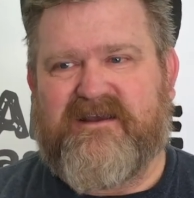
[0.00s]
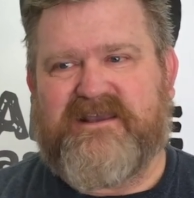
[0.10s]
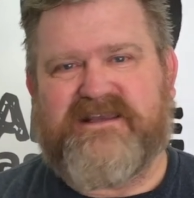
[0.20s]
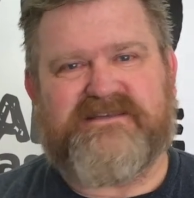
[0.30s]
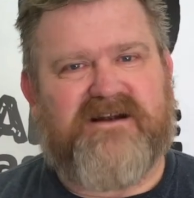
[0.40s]

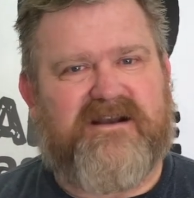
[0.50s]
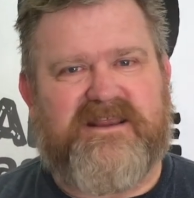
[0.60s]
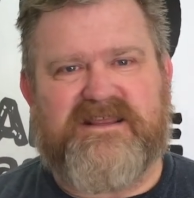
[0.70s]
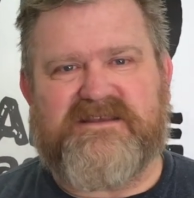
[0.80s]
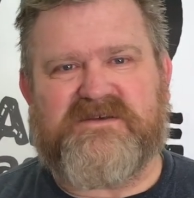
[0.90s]
He
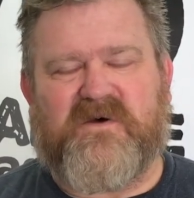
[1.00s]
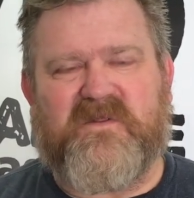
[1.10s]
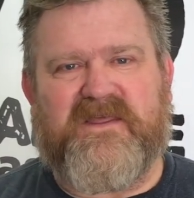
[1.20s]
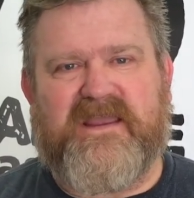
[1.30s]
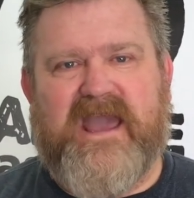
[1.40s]
started his whole
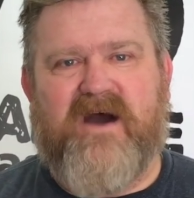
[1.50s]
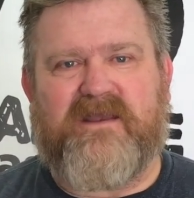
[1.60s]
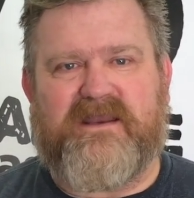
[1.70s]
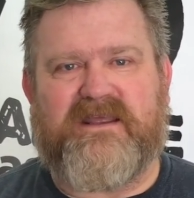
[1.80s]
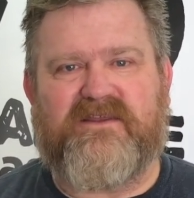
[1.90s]
thing out
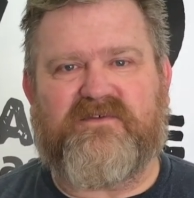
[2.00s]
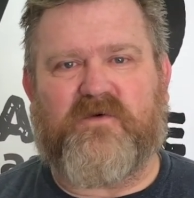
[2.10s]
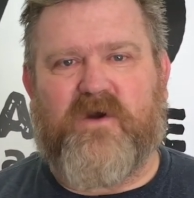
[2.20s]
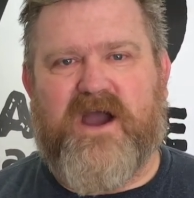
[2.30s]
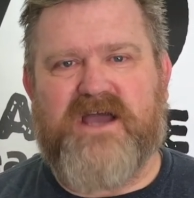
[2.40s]
in his
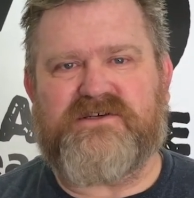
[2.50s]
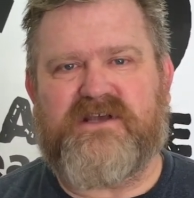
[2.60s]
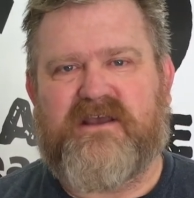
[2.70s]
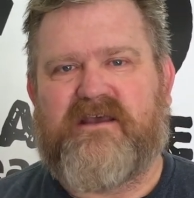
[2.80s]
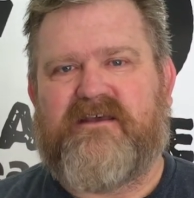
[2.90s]
garage,
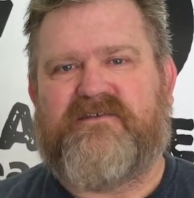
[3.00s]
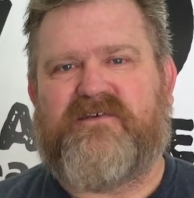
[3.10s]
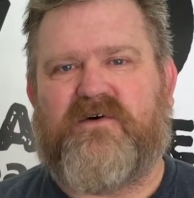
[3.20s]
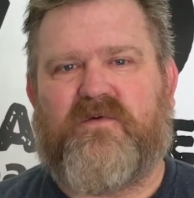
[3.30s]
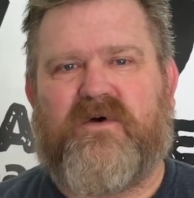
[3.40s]

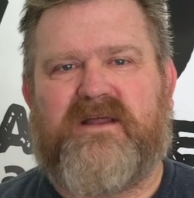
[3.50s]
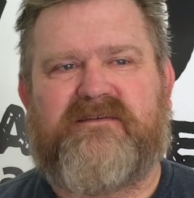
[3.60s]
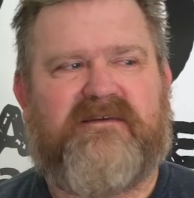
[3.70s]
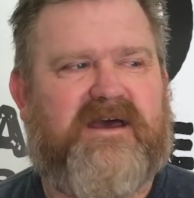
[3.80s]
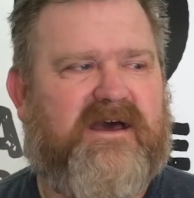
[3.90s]
so
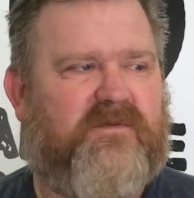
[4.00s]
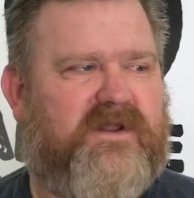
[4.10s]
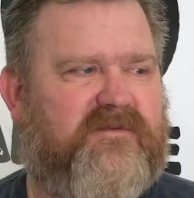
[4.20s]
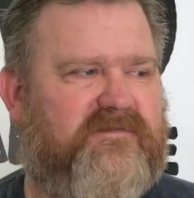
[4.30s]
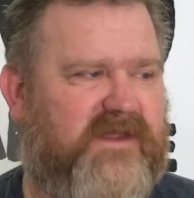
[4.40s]
what
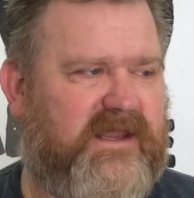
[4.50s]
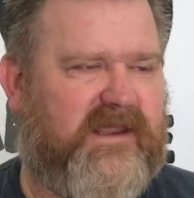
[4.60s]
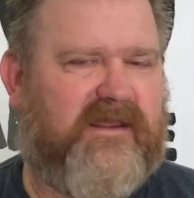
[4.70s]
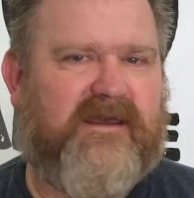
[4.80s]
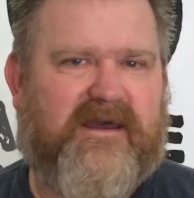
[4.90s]
a fitting